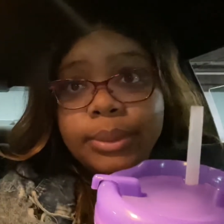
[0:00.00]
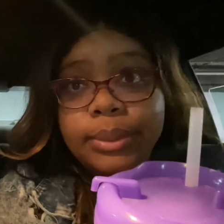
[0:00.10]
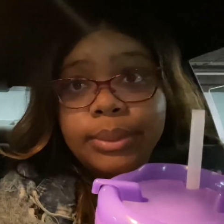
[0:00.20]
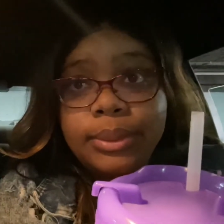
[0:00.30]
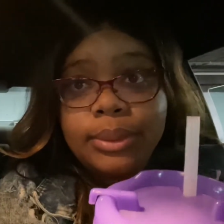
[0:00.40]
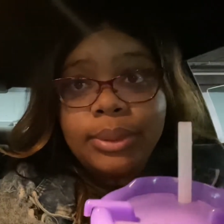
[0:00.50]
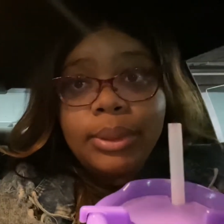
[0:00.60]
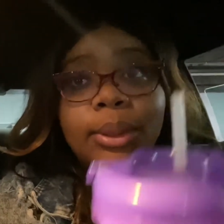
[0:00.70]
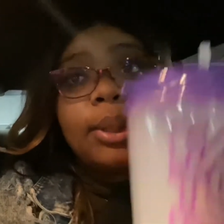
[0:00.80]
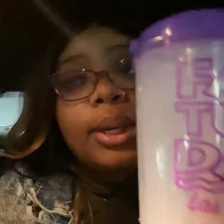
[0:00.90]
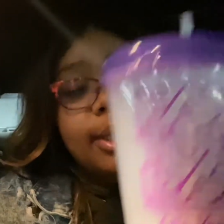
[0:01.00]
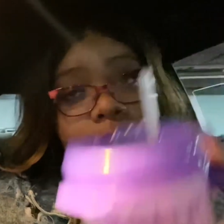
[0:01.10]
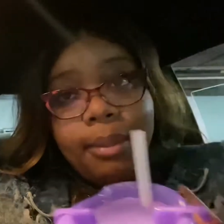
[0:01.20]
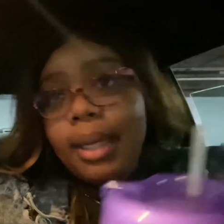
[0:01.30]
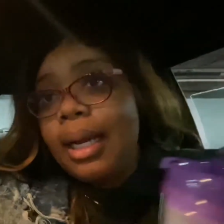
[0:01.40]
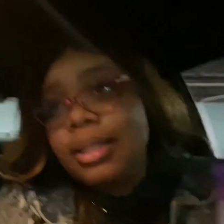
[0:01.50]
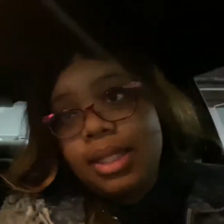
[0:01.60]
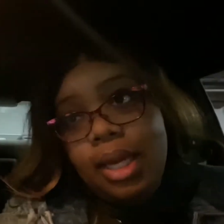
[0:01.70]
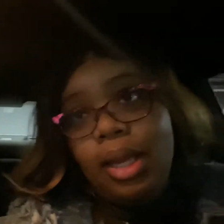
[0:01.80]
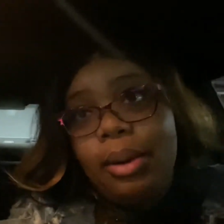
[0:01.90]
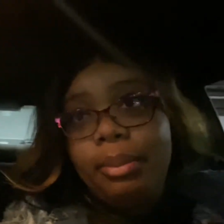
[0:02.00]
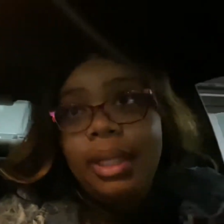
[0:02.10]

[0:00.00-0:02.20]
Mm-hmm. Y'all better not tell him.